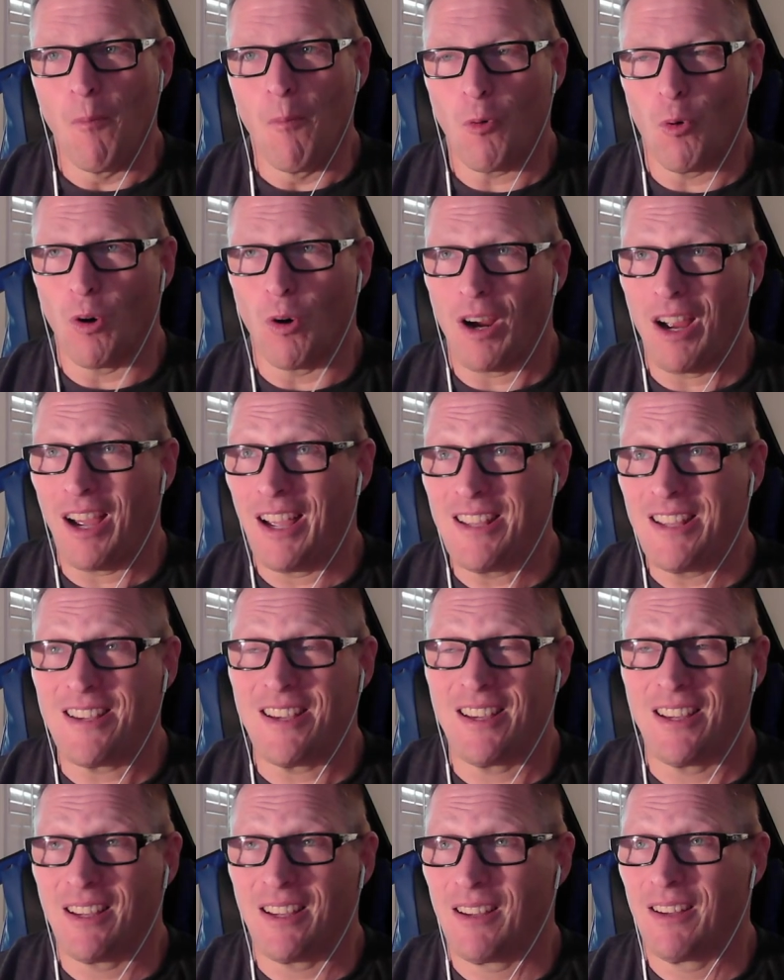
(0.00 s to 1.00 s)
or
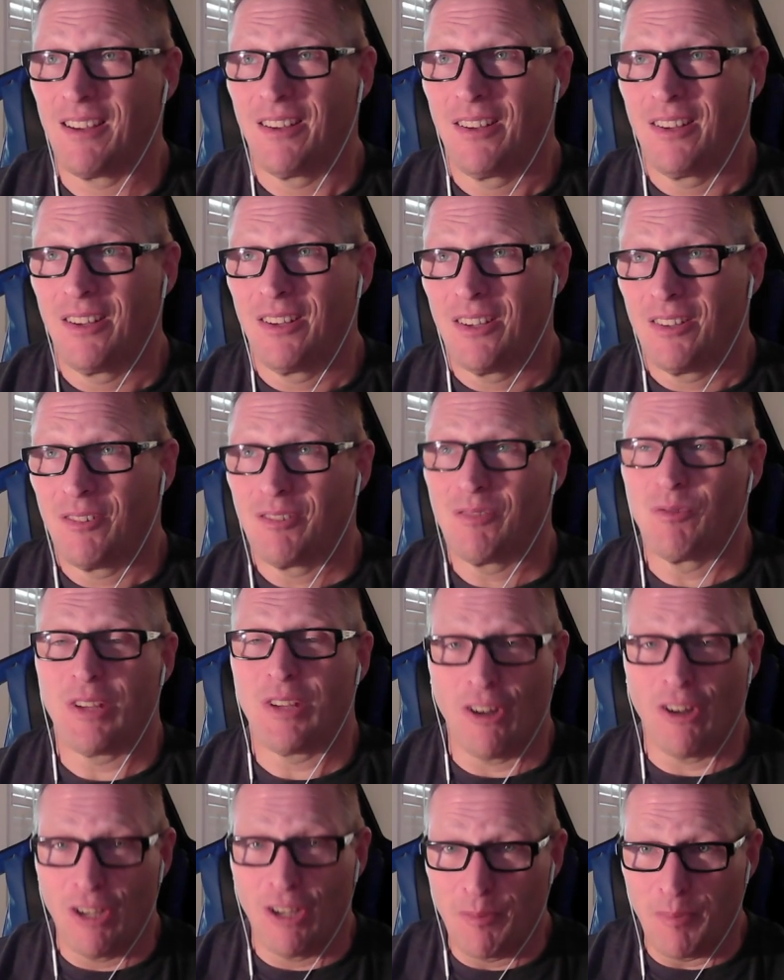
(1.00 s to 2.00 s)
hiking,
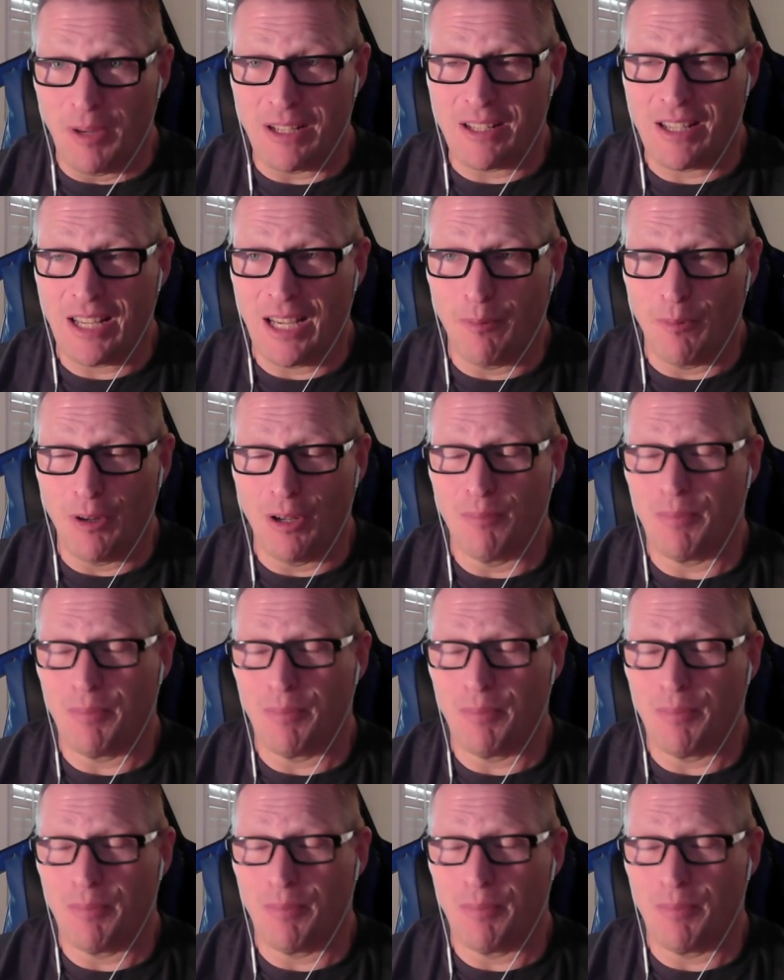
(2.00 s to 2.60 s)
carrying my camera.